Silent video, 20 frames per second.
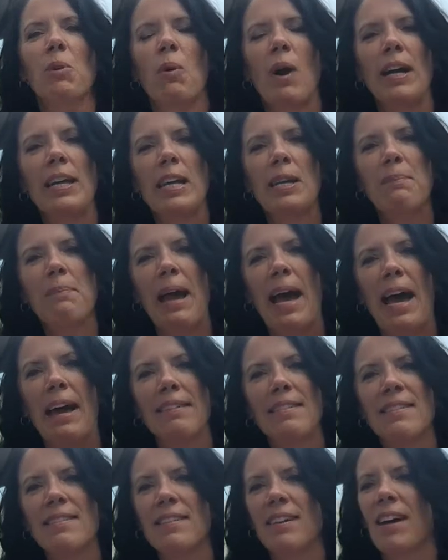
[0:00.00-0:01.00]
walking
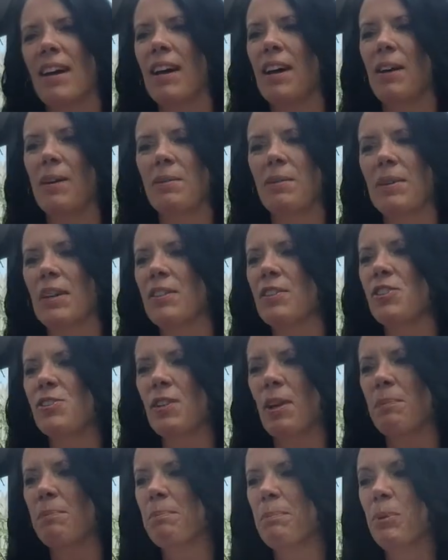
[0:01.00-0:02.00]
past a
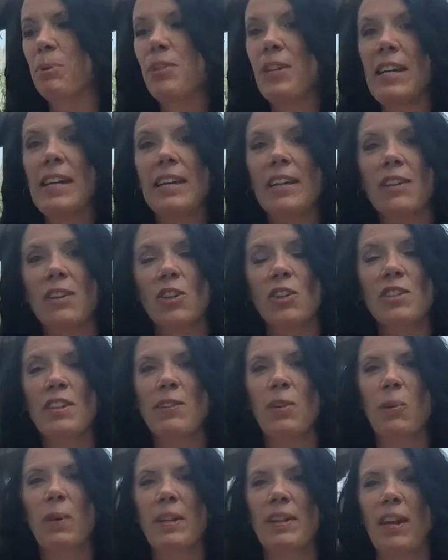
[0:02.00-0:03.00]
boutique, looked in
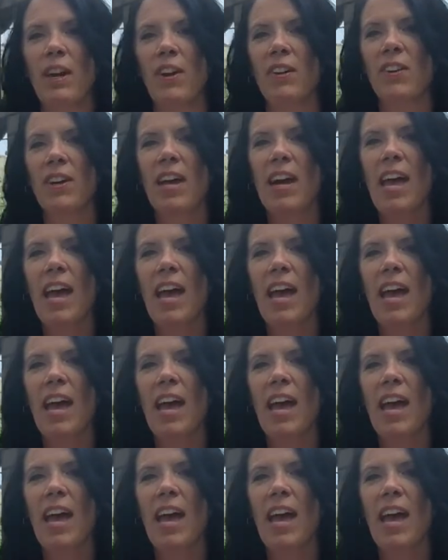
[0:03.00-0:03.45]
the window,